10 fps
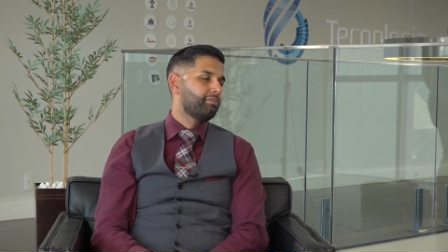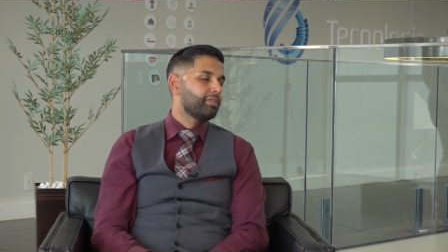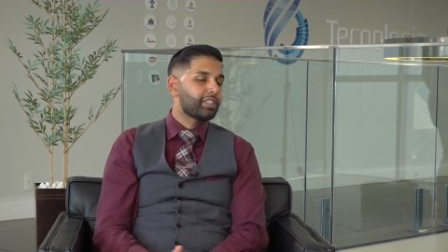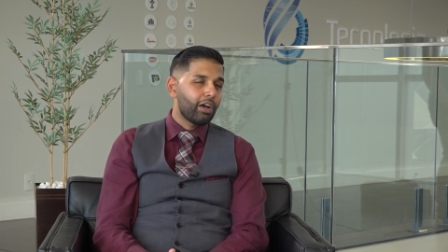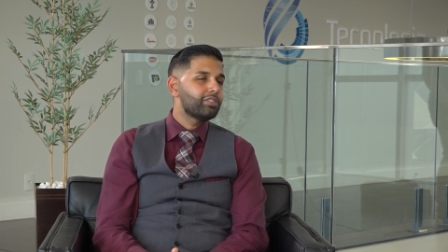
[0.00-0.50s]

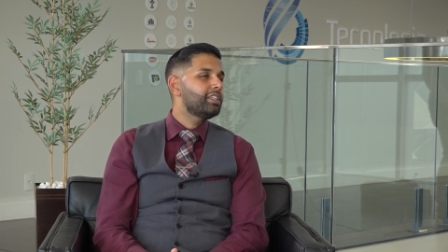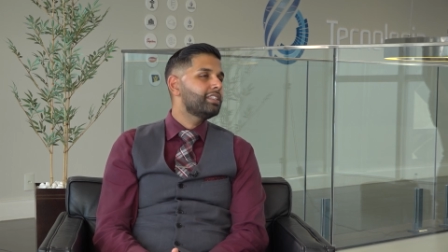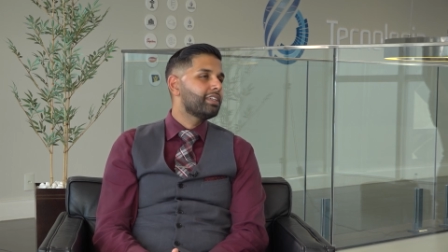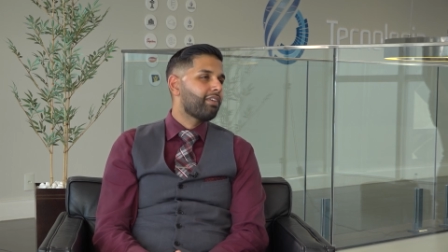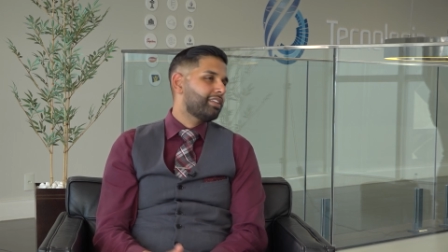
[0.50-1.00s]
Sounds
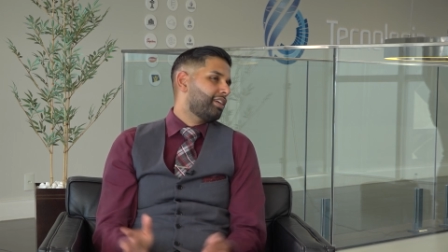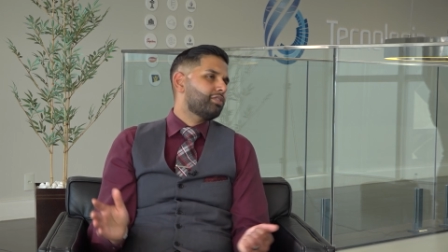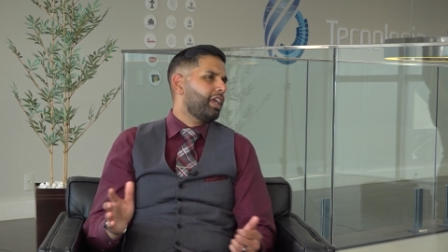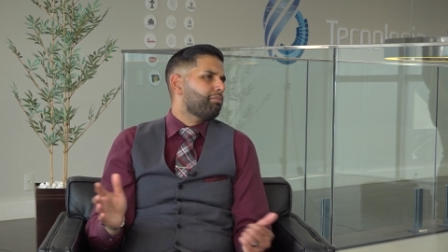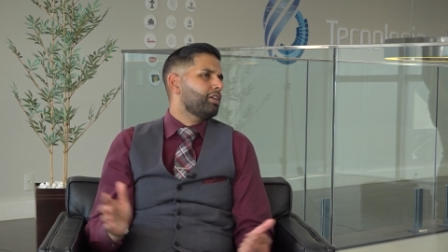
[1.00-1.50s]
easy, right? Sounds,
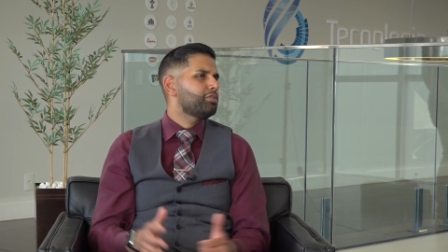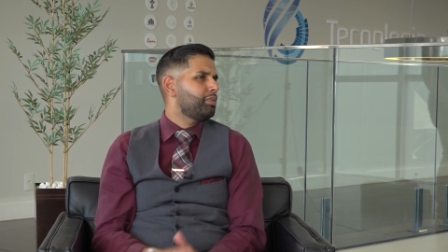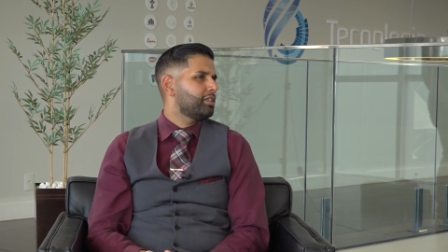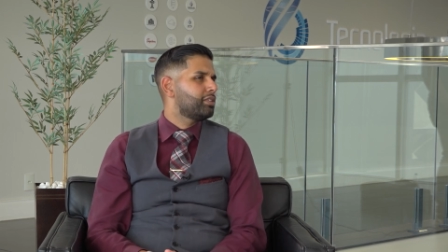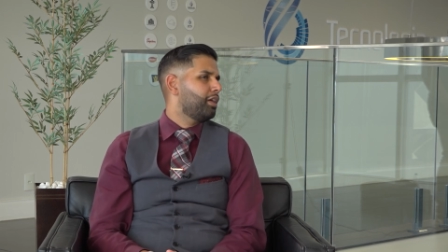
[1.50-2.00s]
hey, must
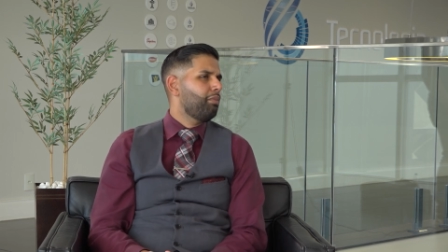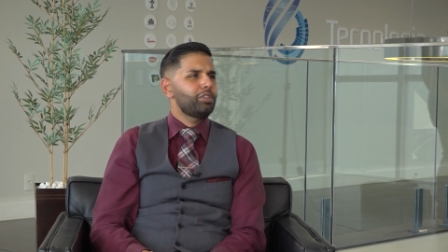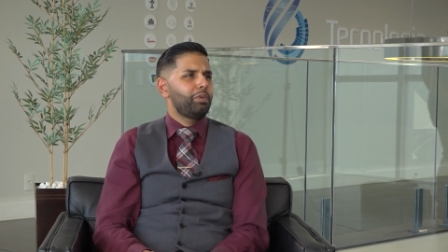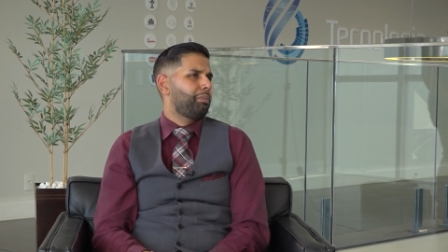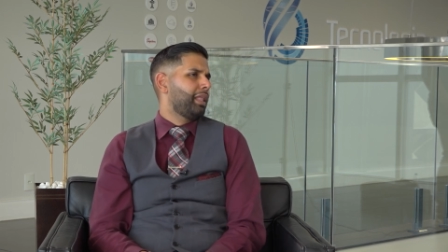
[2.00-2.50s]
be there
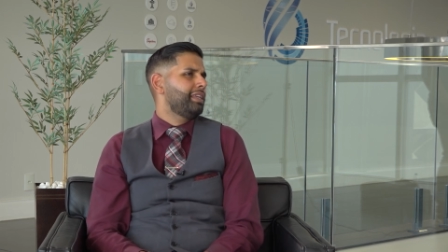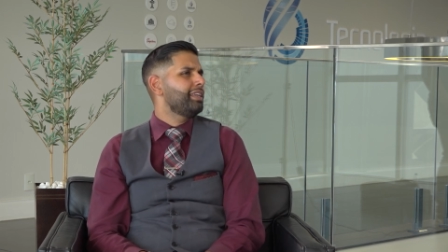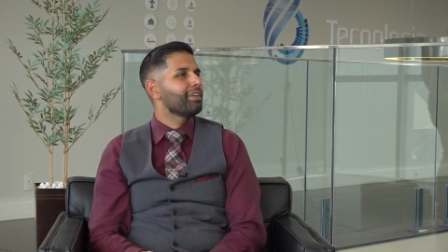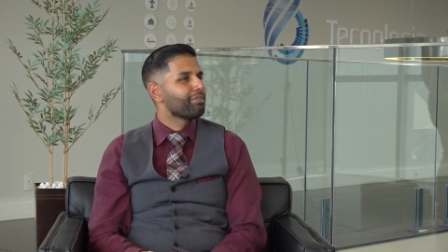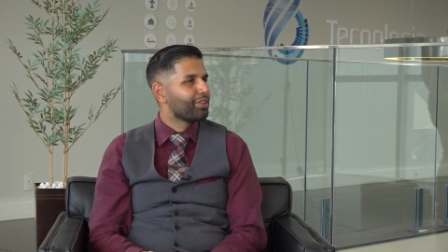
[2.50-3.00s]
must be
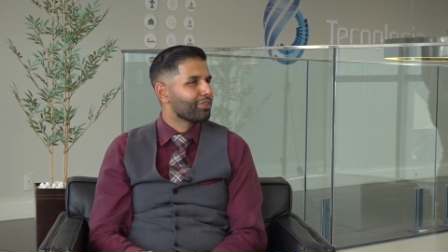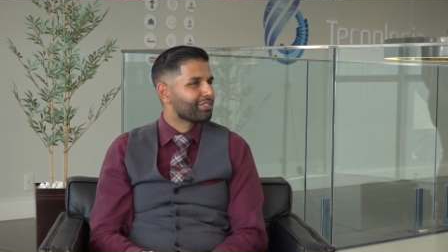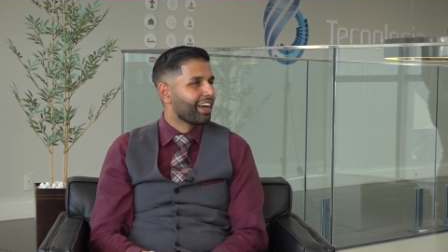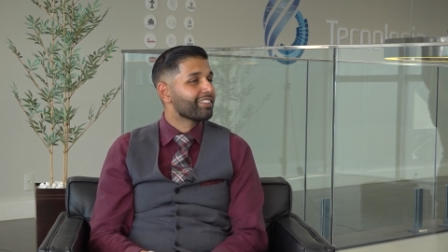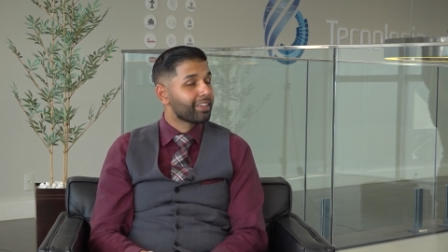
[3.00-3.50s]
plenty of
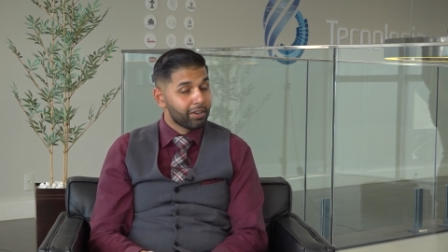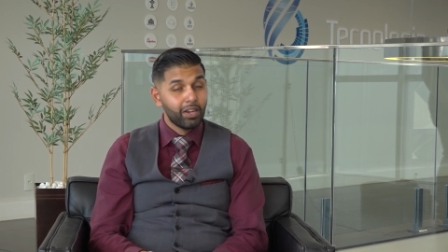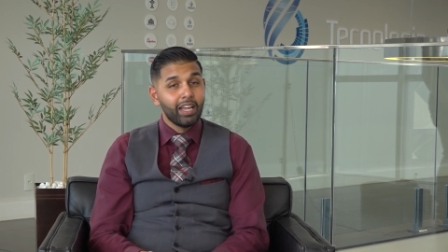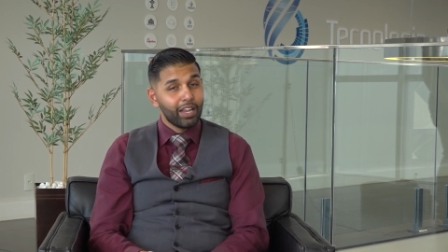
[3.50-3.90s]
those out there.